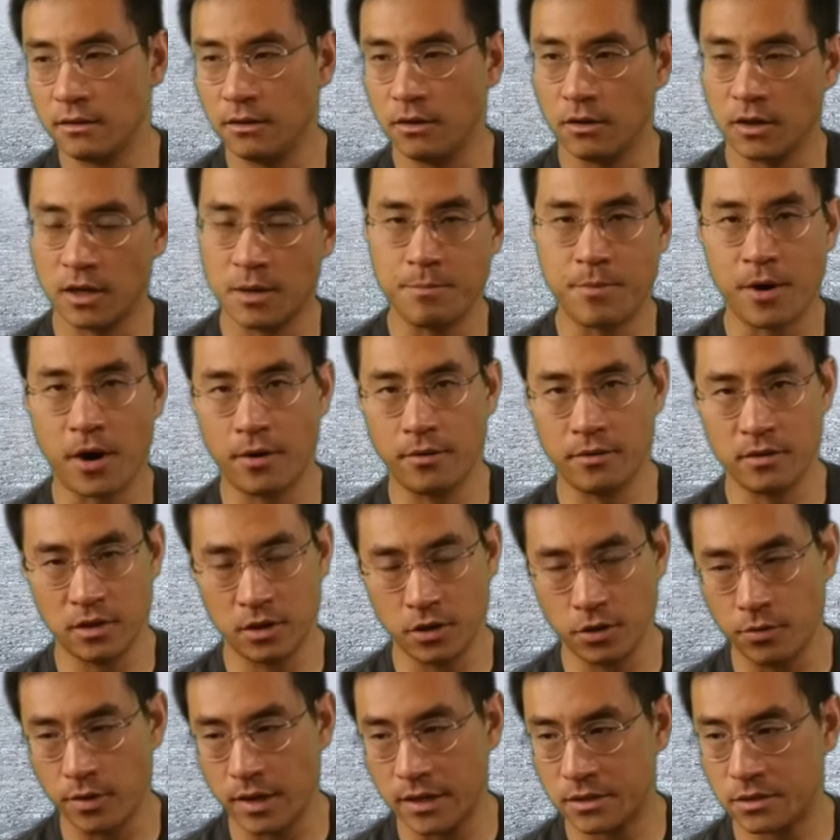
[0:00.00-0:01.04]
comparing the
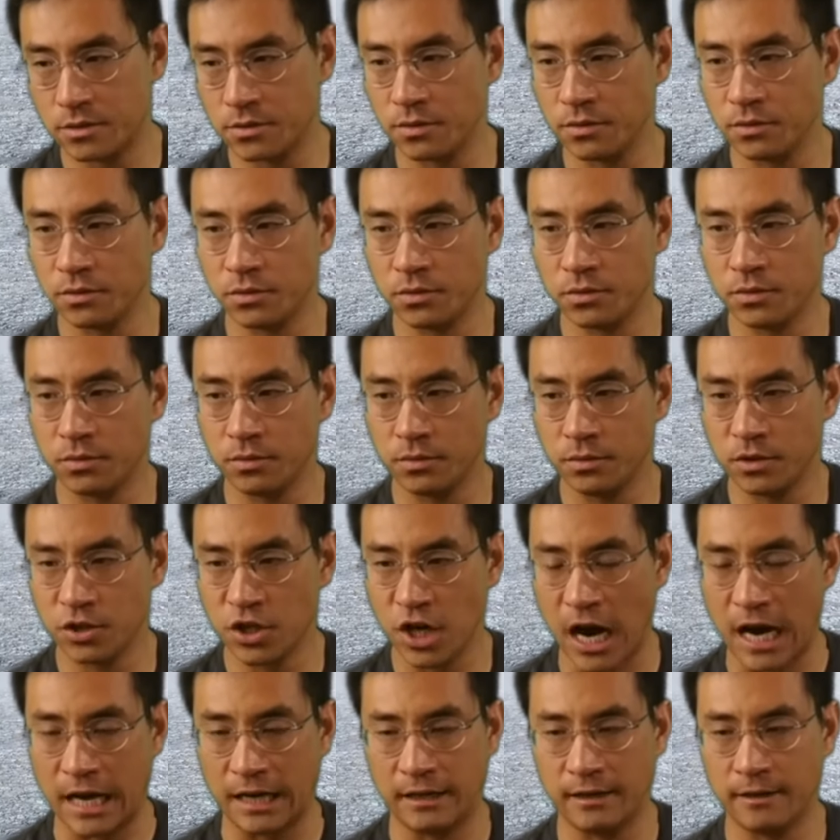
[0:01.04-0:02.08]
U.S. to
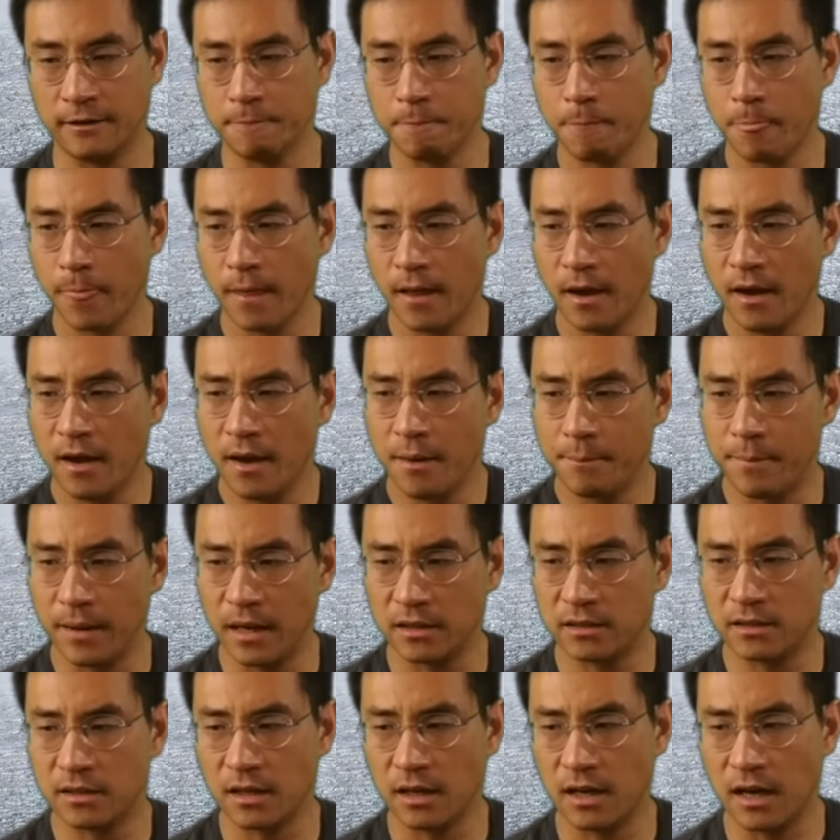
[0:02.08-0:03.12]
China,
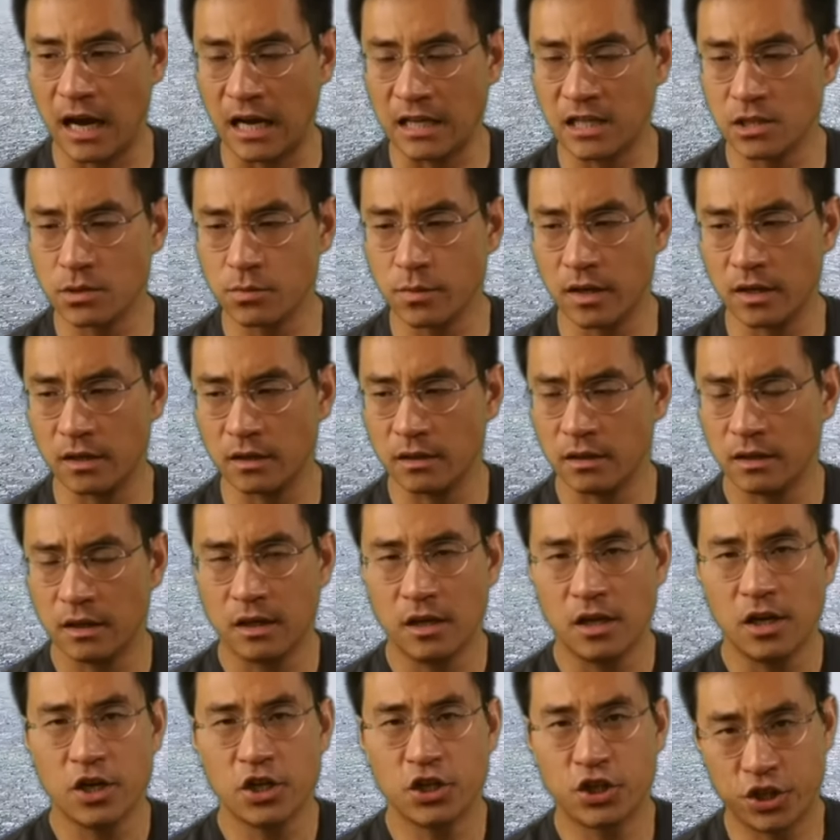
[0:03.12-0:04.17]
but I just want to
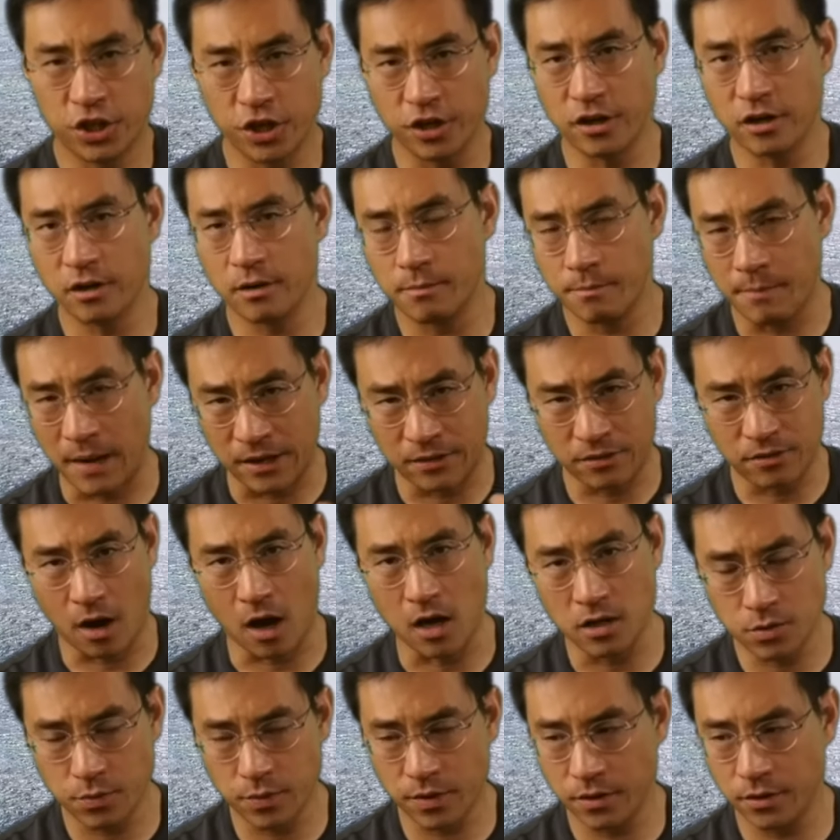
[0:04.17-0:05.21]
share my
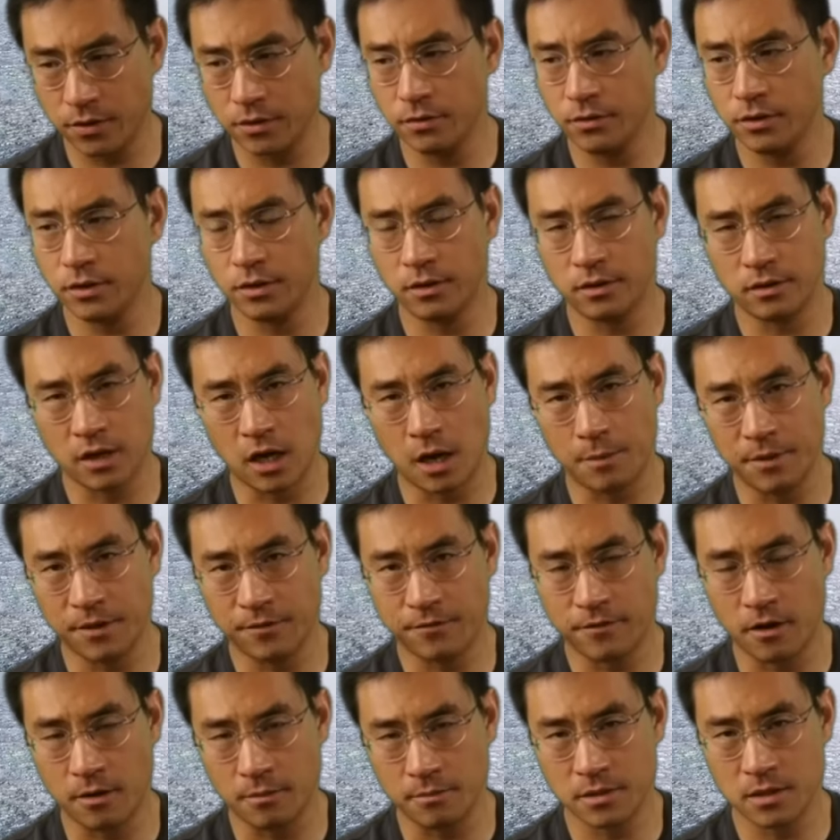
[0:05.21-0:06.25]
thoughts with you. You know, coming
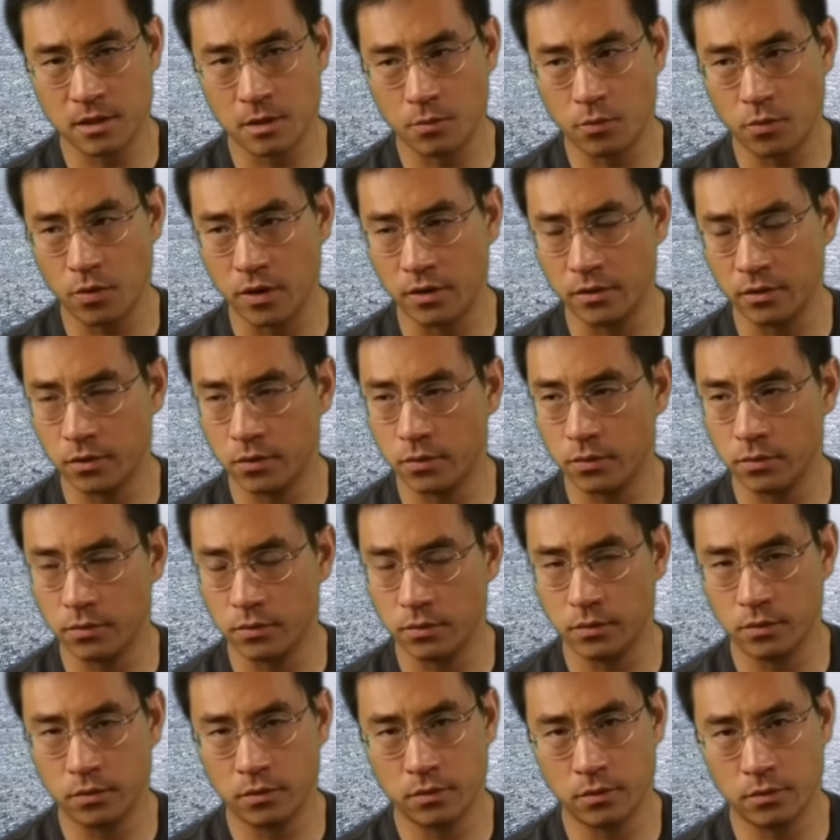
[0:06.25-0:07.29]
from someone
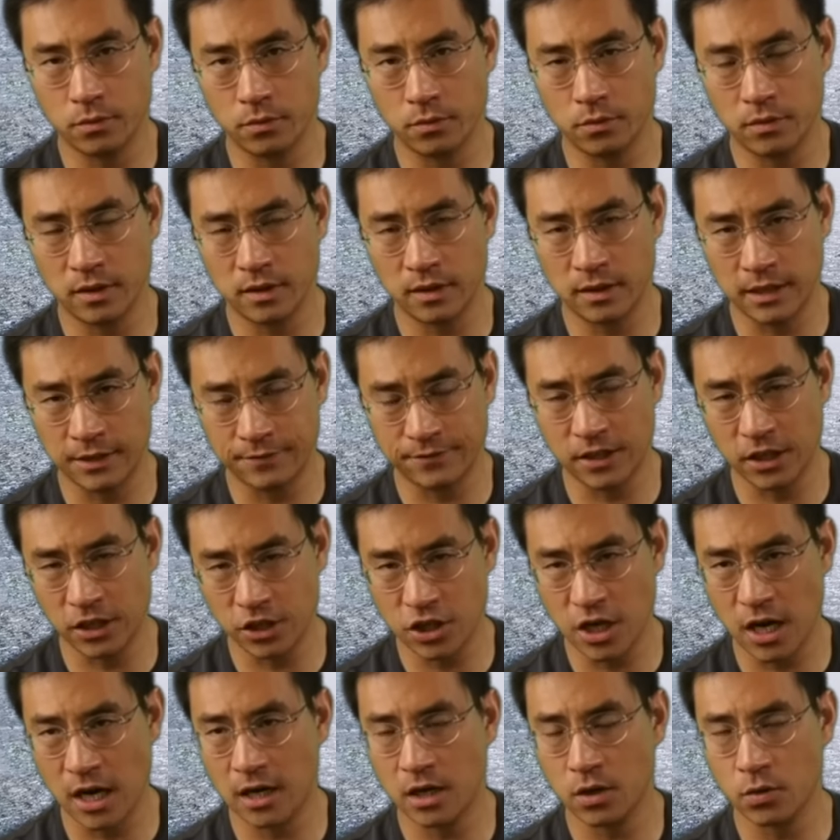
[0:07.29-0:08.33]
who lived in
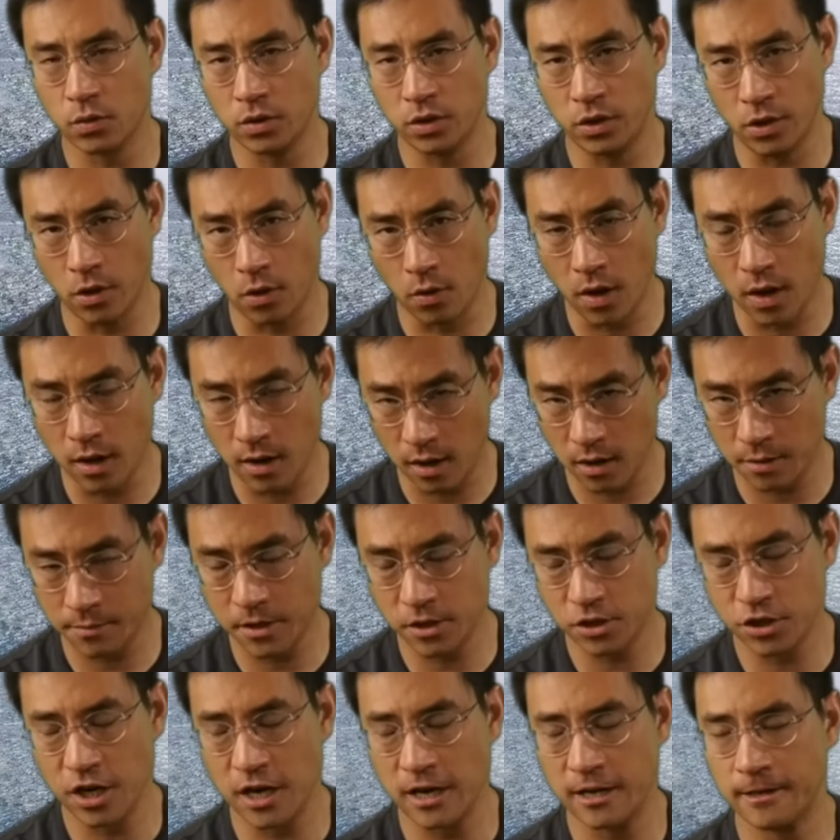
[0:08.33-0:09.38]
China, who know a lot
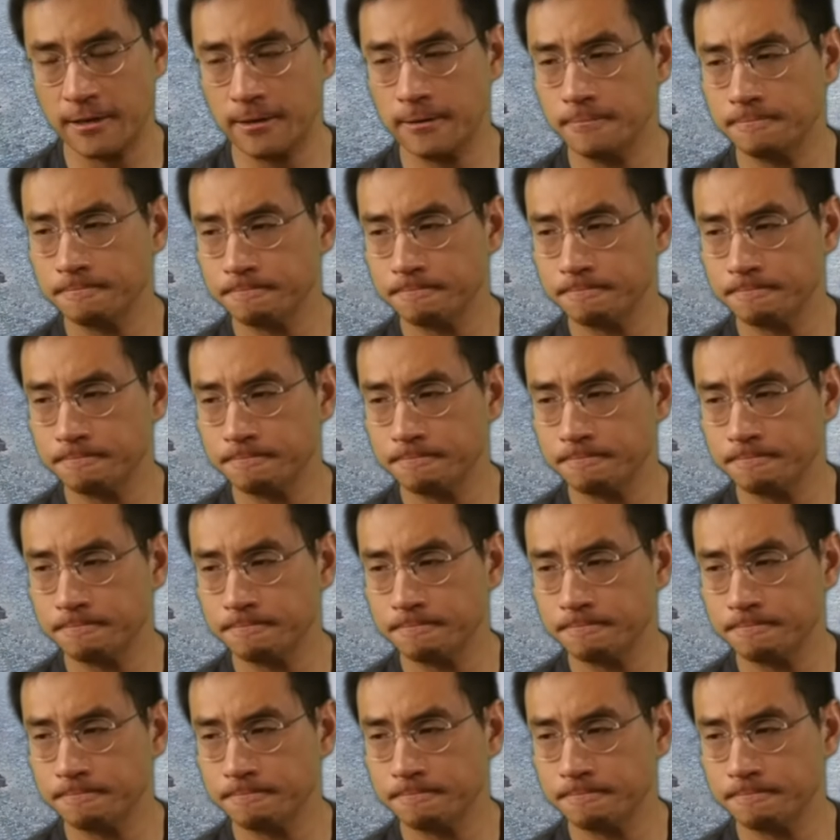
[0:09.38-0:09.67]
about China,